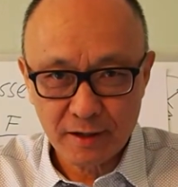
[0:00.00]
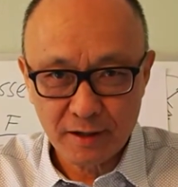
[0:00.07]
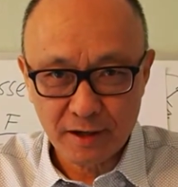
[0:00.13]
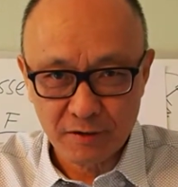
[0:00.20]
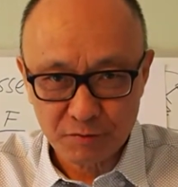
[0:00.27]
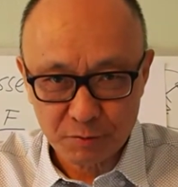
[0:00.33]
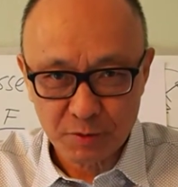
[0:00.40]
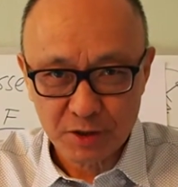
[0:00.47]

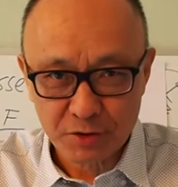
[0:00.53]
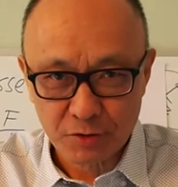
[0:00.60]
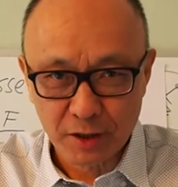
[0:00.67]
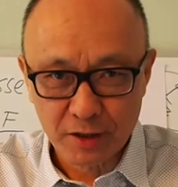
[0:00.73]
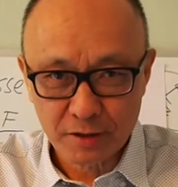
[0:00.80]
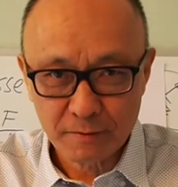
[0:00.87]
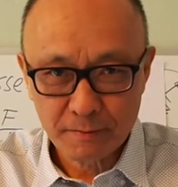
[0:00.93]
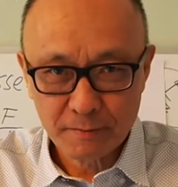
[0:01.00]
Gives me
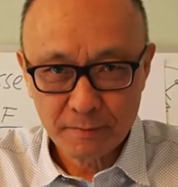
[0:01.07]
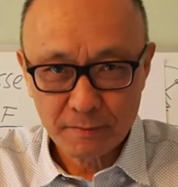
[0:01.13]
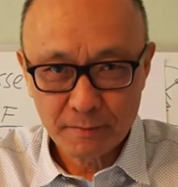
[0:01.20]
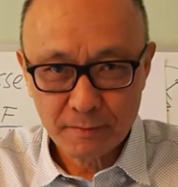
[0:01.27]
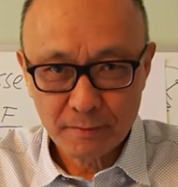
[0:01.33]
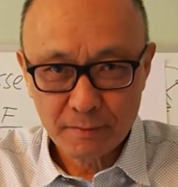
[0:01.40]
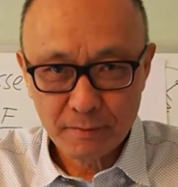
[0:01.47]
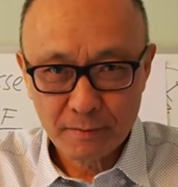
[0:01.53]
stress.
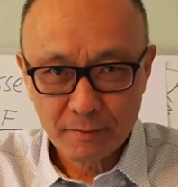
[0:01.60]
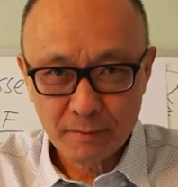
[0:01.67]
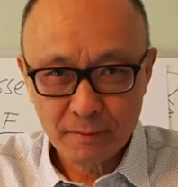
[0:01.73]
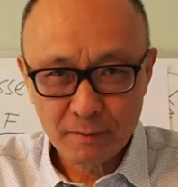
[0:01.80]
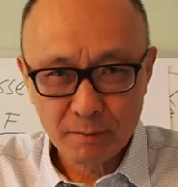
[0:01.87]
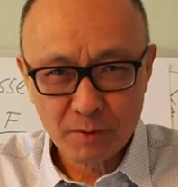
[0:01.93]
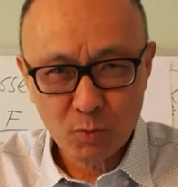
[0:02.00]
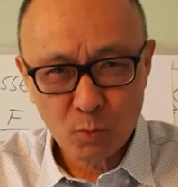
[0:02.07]

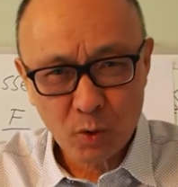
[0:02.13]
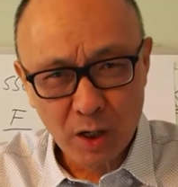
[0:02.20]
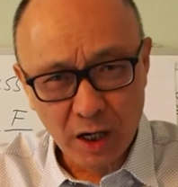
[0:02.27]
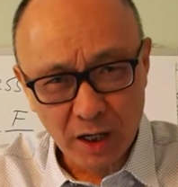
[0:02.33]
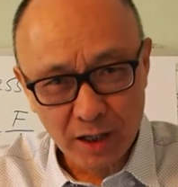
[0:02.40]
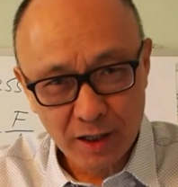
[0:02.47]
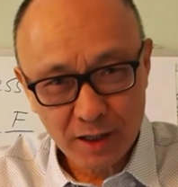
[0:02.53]
But why?